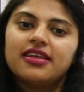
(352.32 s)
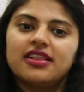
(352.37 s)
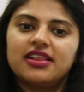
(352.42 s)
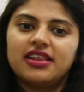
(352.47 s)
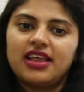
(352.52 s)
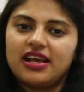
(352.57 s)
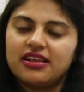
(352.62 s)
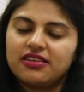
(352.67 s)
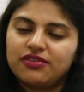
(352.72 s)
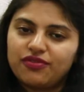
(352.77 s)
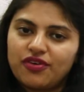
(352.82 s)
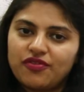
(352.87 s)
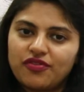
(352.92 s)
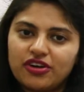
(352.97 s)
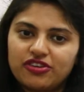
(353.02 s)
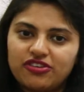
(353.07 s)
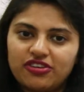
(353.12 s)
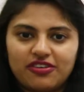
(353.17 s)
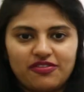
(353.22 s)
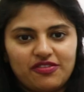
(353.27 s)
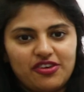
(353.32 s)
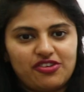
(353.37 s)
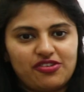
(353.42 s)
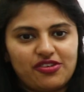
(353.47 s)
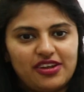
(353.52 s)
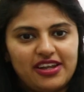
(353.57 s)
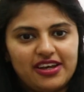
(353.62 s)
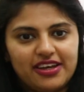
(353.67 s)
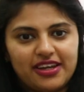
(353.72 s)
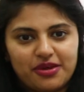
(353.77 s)
thanks for watching
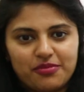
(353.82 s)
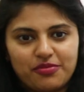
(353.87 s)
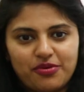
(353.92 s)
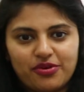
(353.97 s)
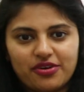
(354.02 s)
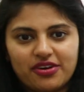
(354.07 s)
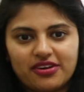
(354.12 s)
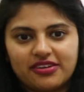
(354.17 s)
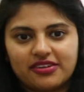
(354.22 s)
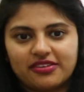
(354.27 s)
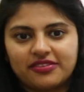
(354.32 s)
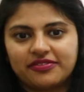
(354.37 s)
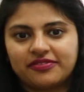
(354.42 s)
Visual Learning Portal.